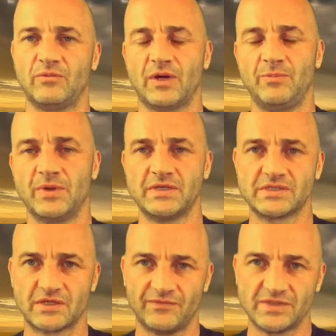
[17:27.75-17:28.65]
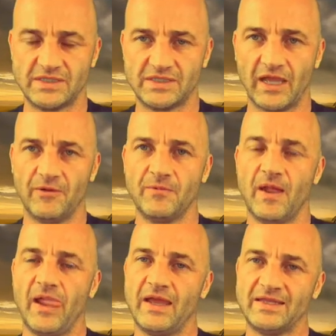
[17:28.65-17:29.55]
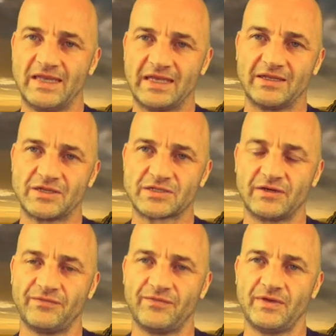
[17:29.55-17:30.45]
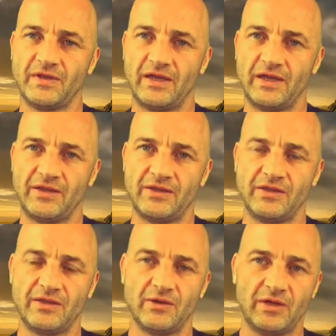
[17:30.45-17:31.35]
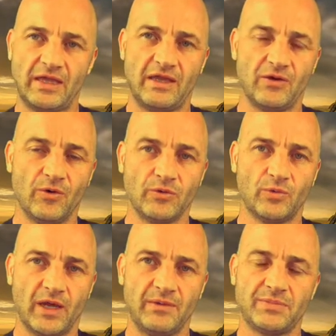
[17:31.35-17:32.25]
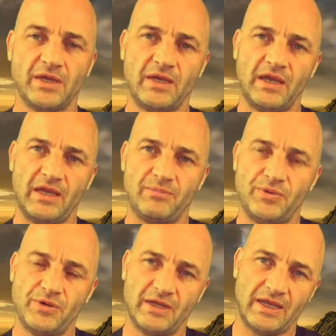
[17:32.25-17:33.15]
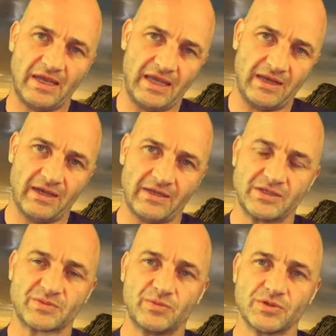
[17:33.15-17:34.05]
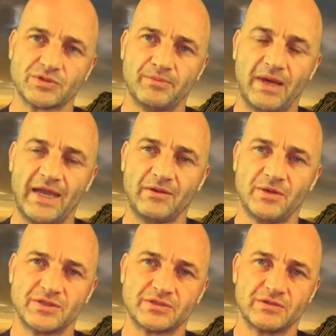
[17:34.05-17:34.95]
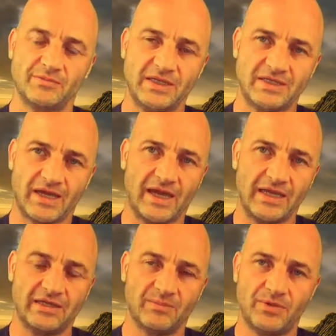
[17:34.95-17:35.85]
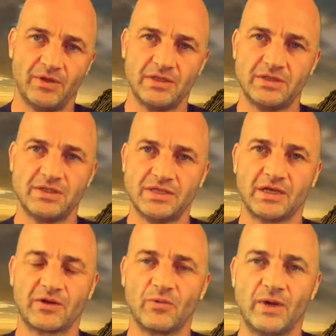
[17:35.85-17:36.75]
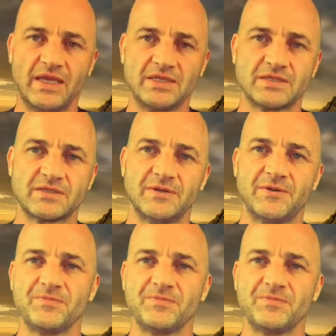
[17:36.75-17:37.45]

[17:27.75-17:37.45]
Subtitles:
wiping the surfaces down, taking the old wipe and putting it in a disposal bag, which is going to be tied and put into general waste.